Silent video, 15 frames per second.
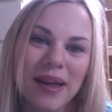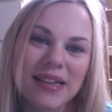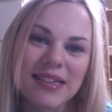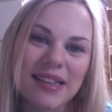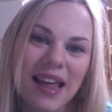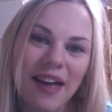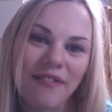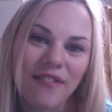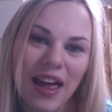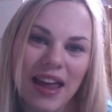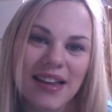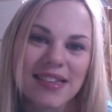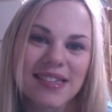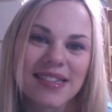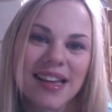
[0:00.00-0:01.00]
bit to their
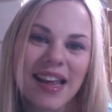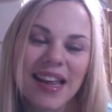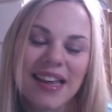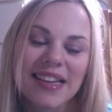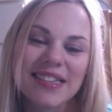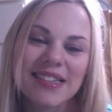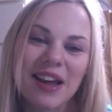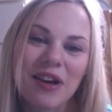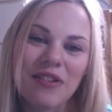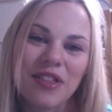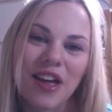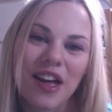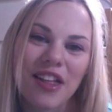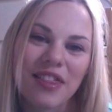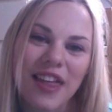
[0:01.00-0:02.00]
face so
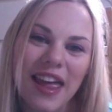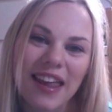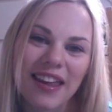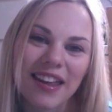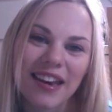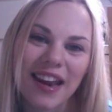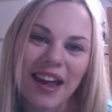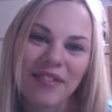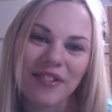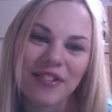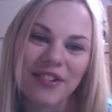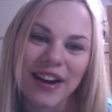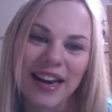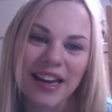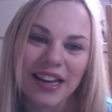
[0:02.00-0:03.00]
that they can have a
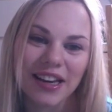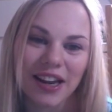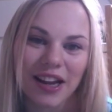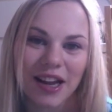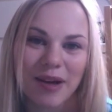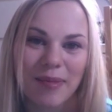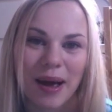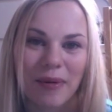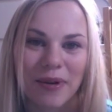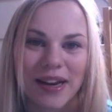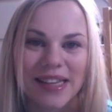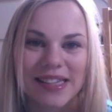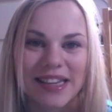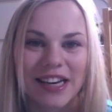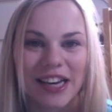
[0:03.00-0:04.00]
really good look about what
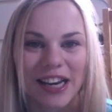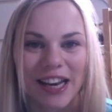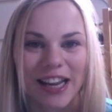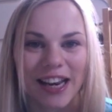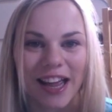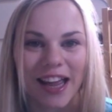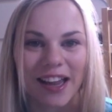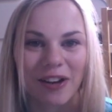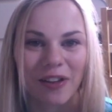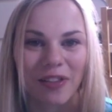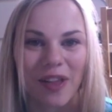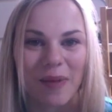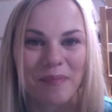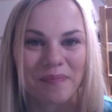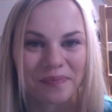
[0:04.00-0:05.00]
it's going to look like
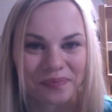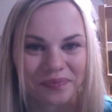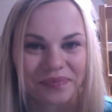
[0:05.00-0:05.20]
on them.